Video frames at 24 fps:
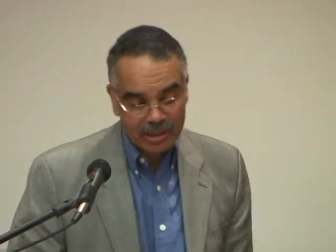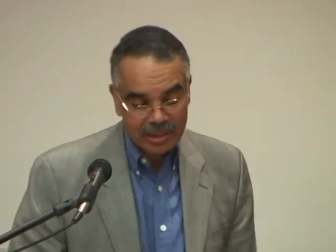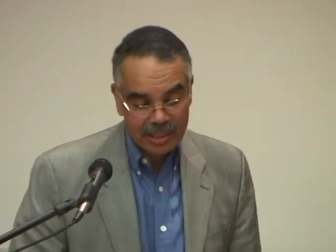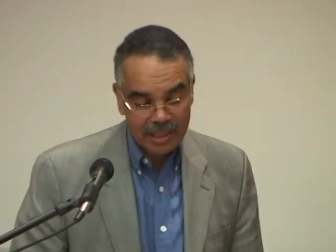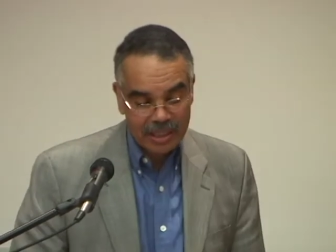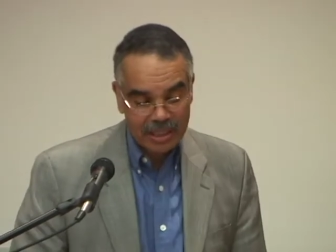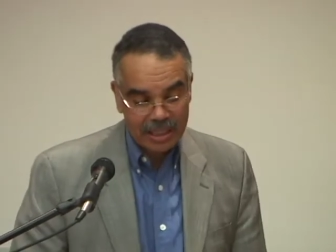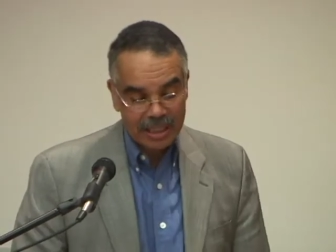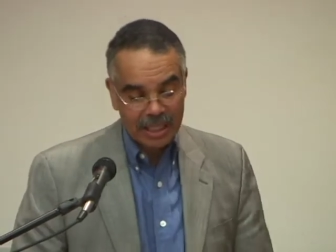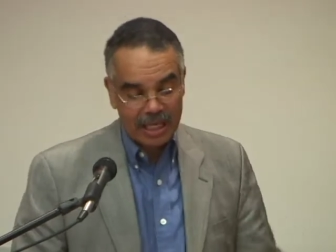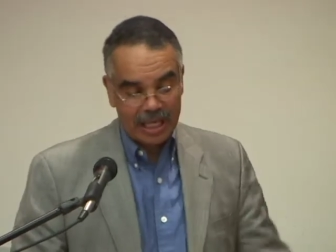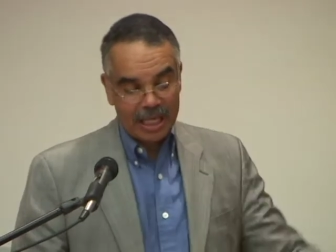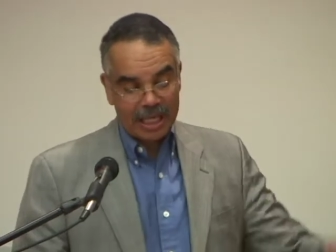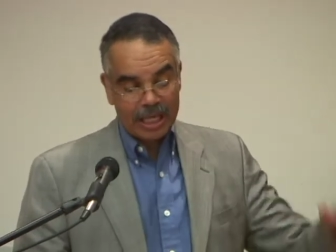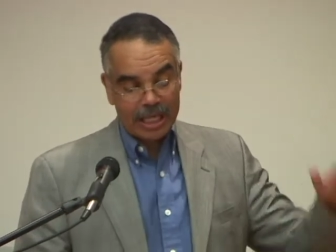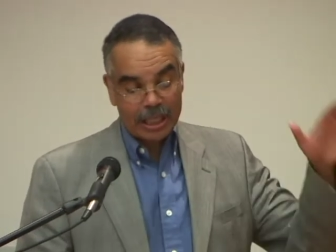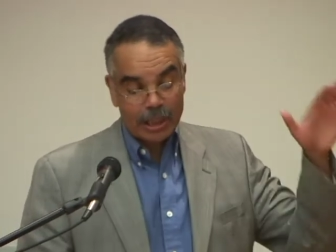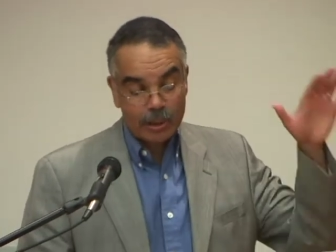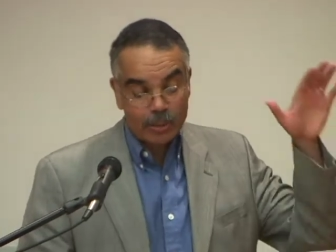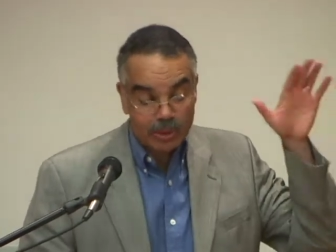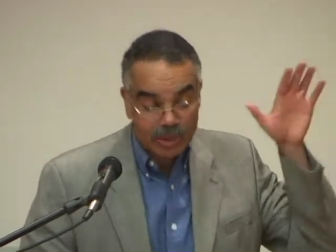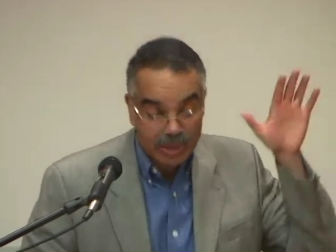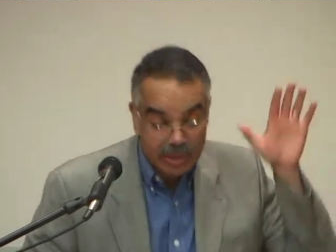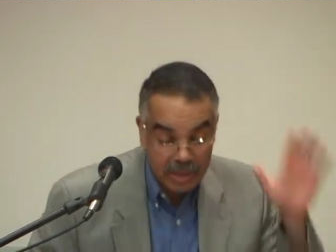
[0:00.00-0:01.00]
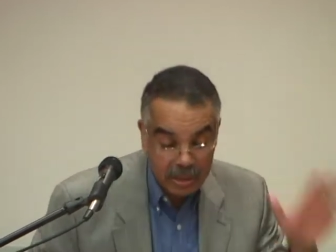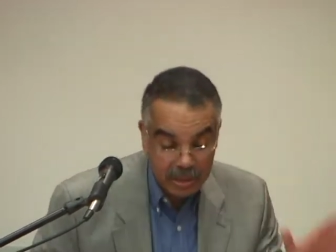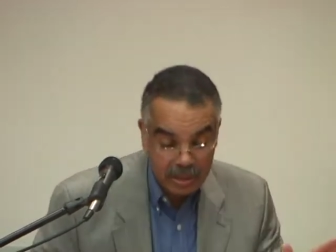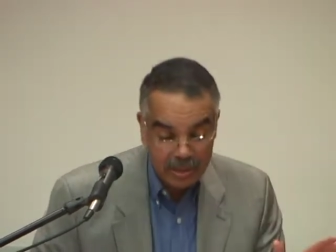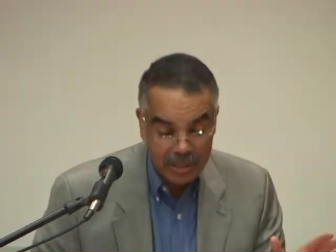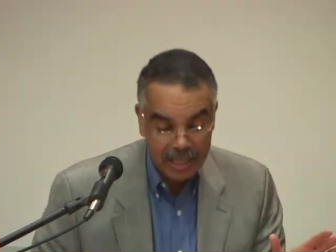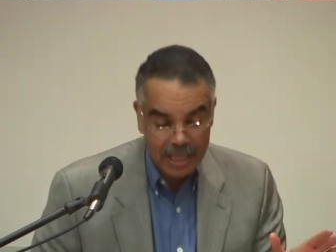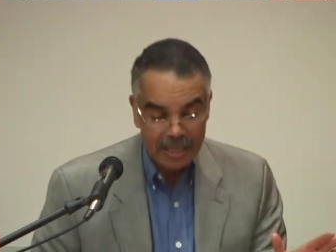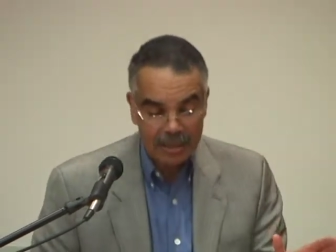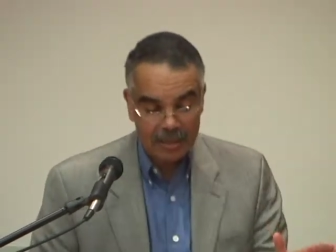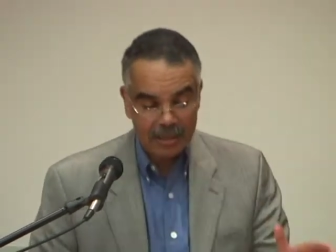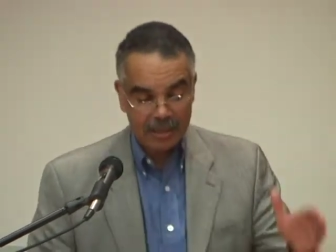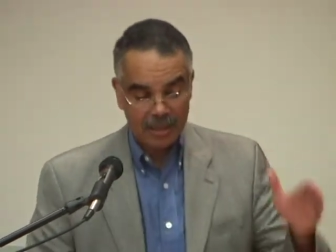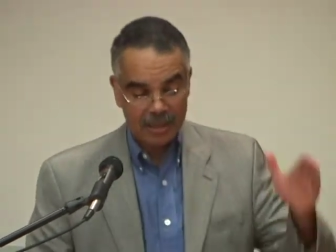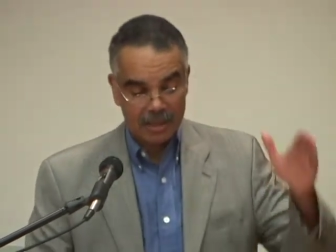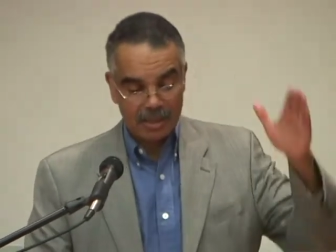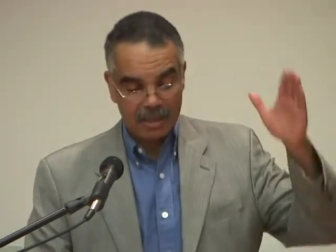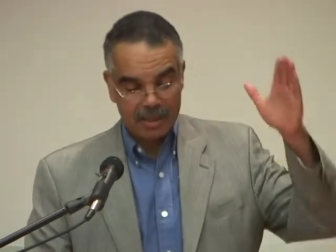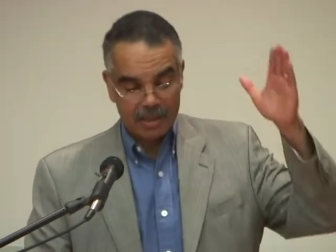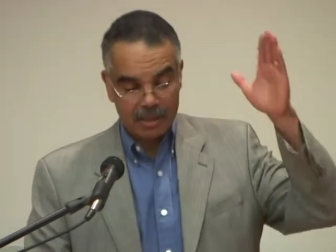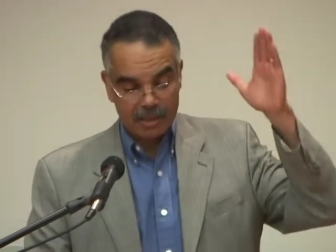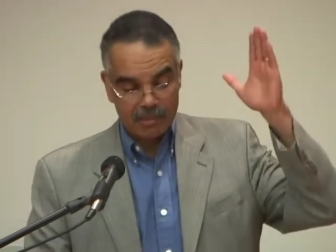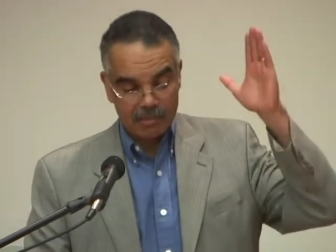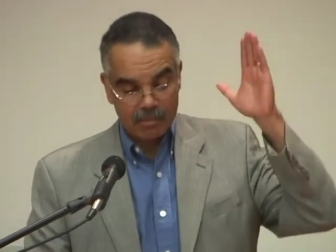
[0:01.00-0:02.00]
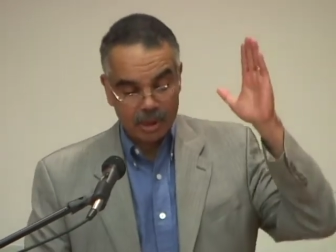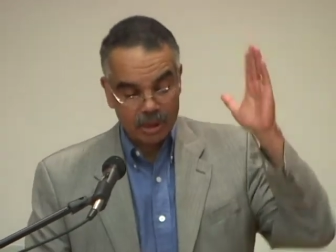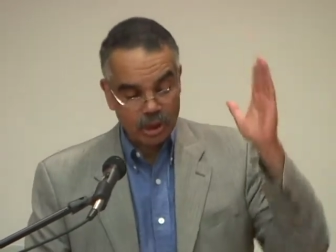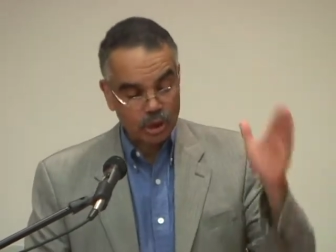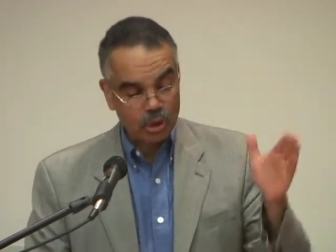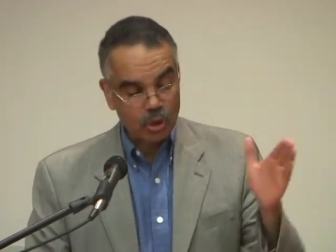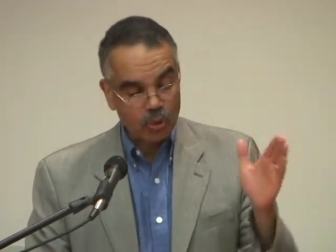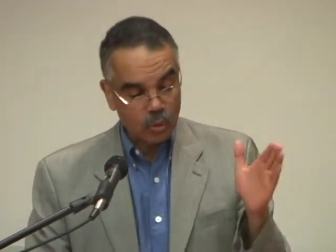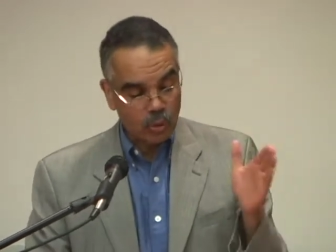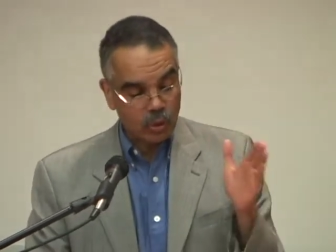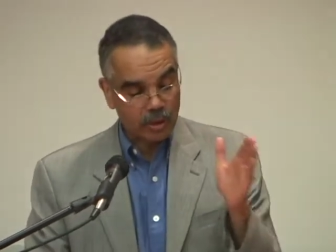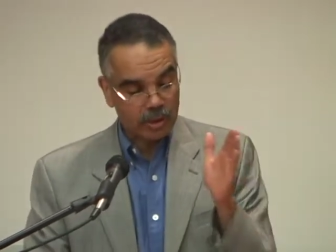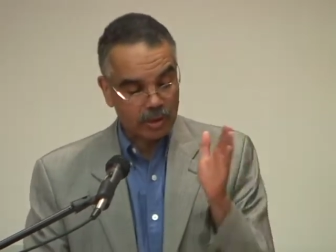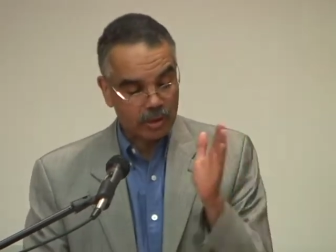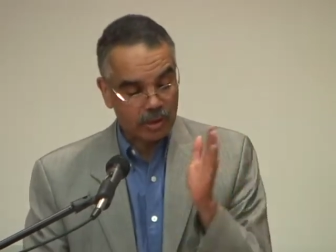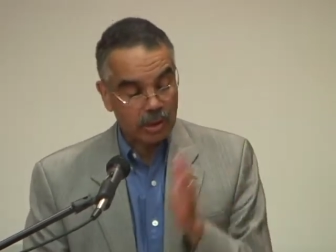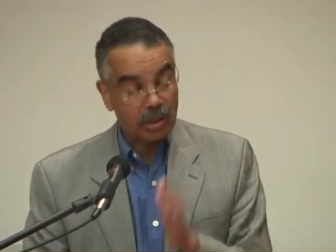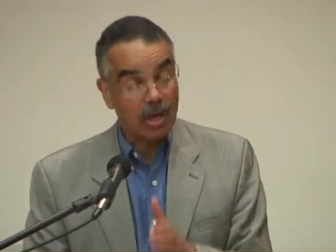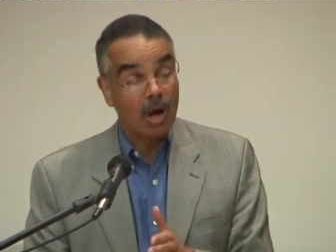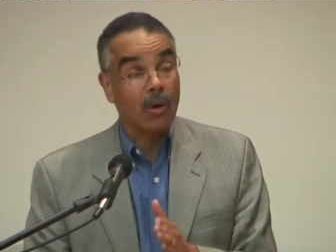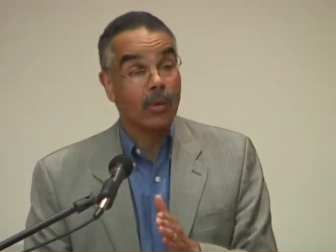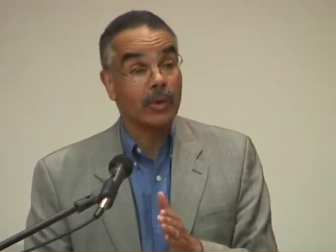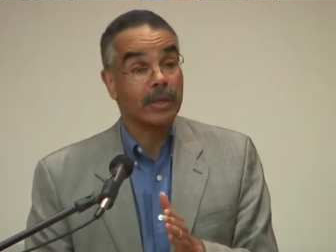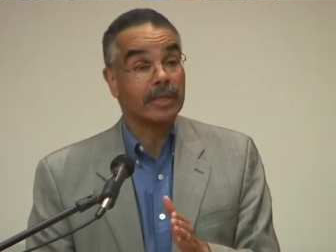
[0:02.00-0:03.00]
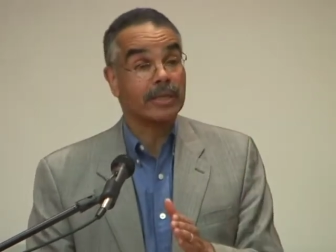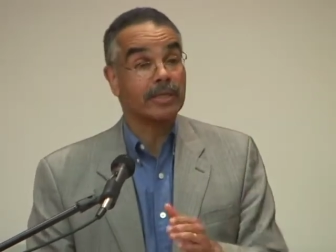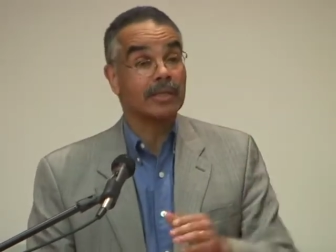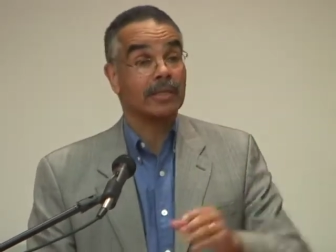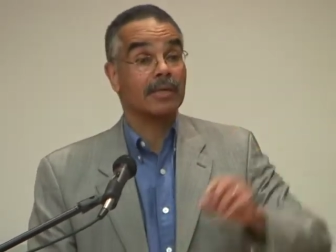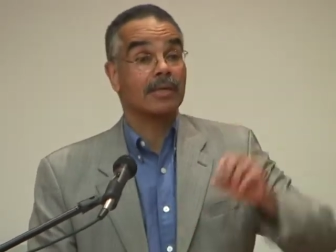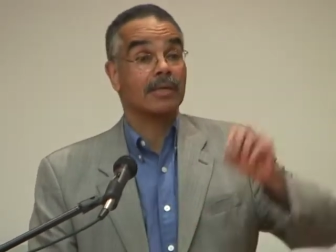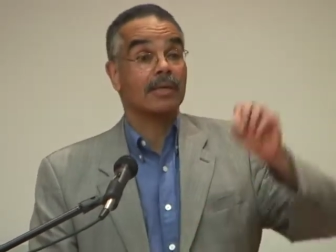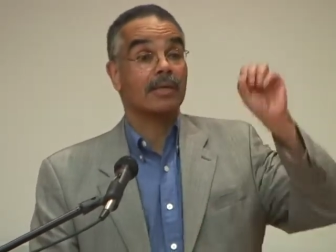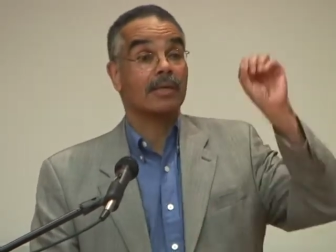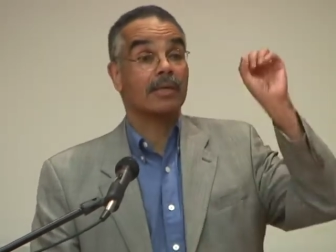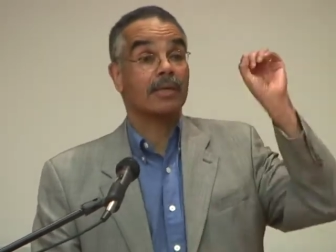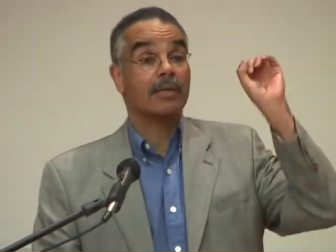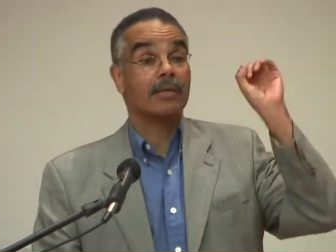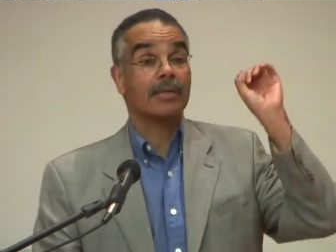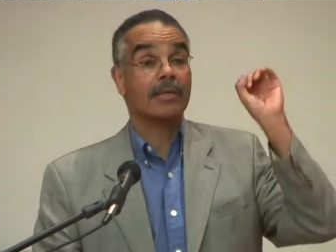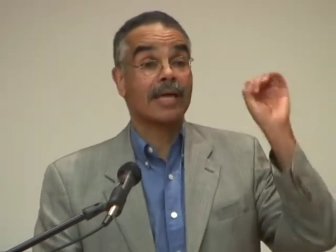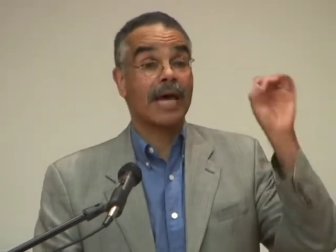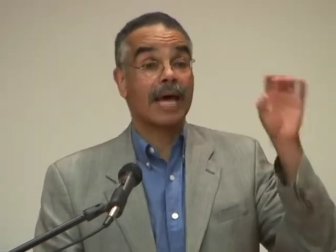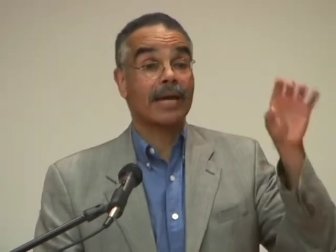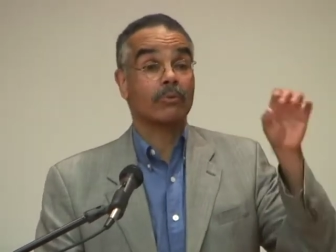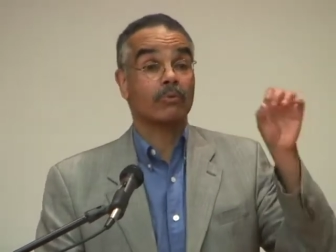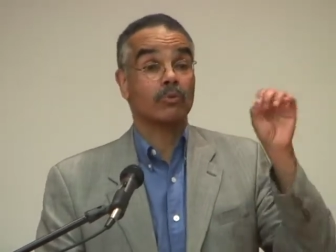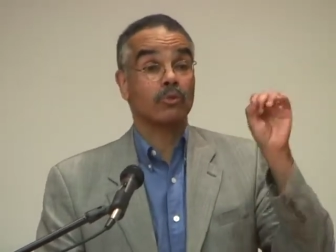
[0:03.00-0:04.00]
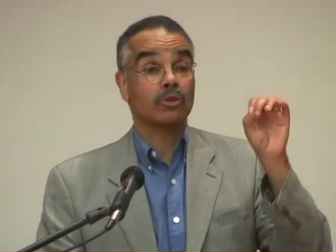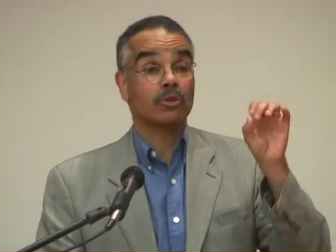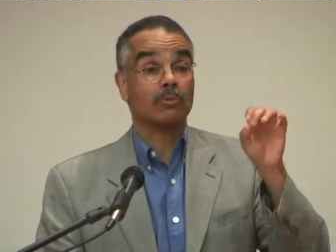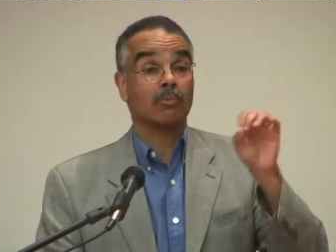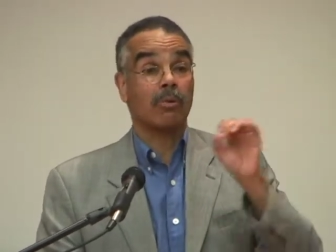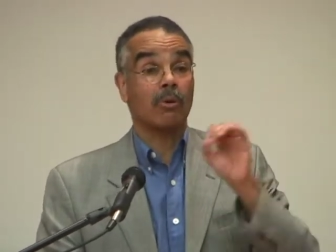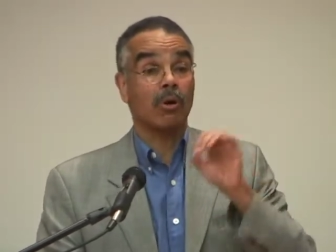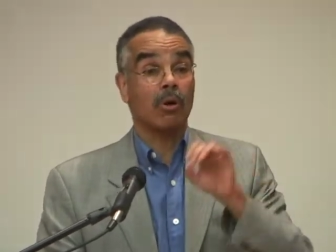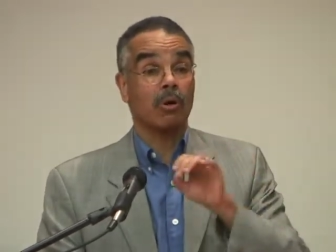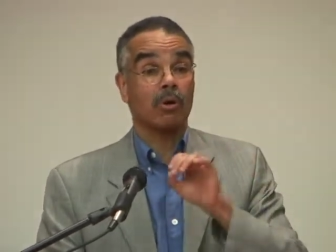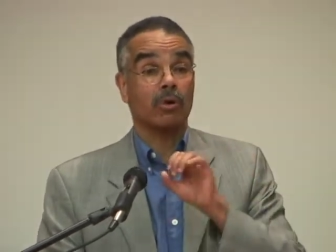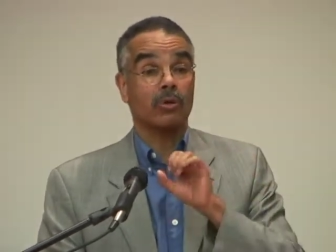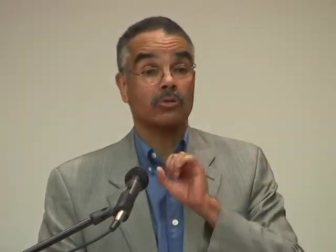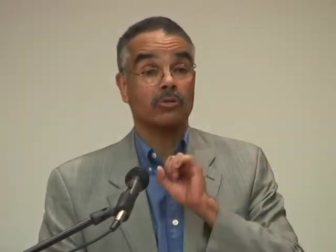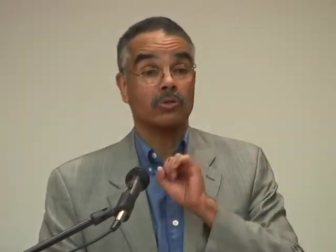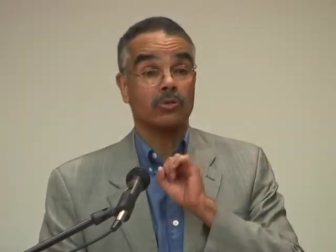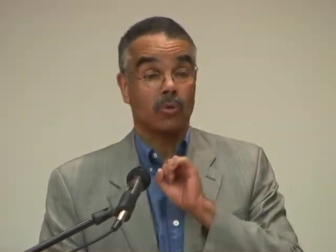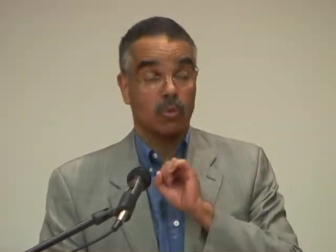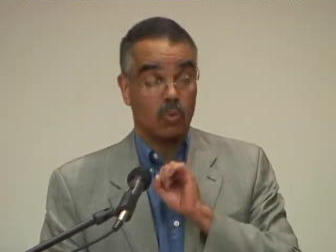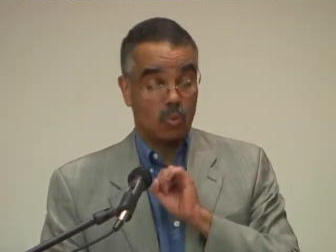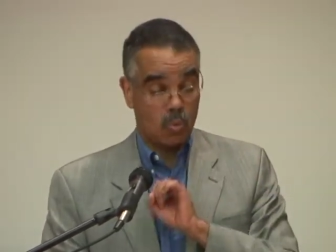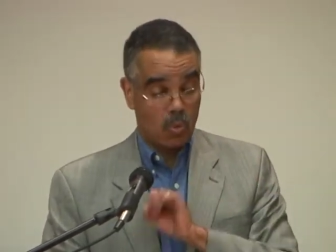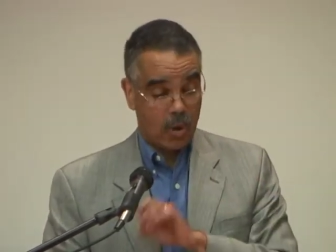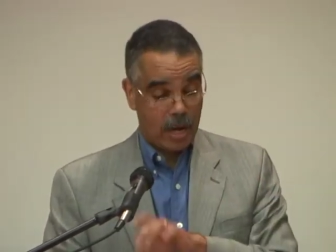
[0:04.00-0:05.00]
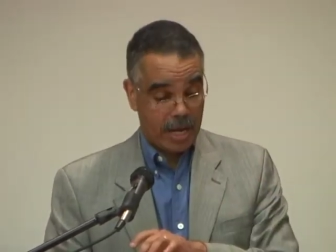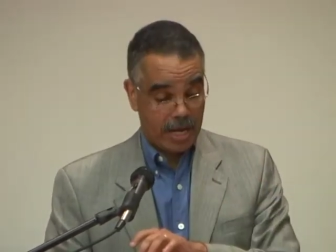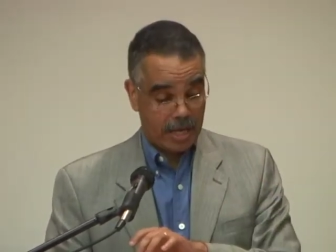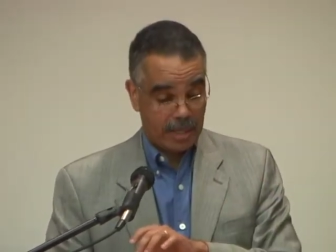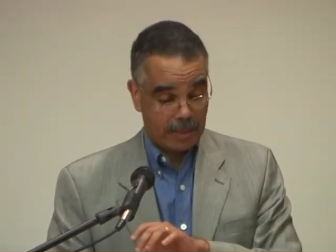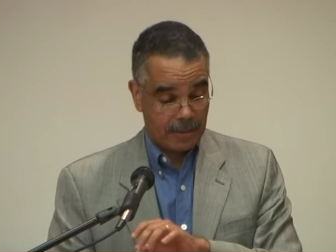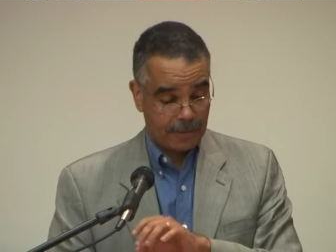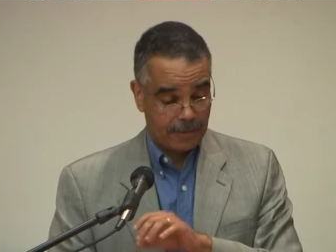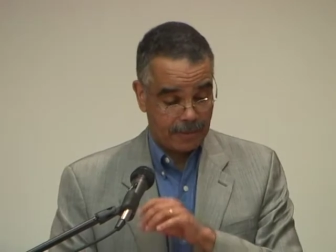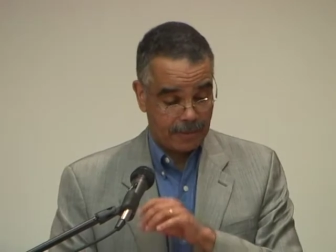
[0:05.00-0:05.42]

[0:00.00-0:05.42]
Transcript: City. He was ill then, but you wouldn't know it. That was Paul's way.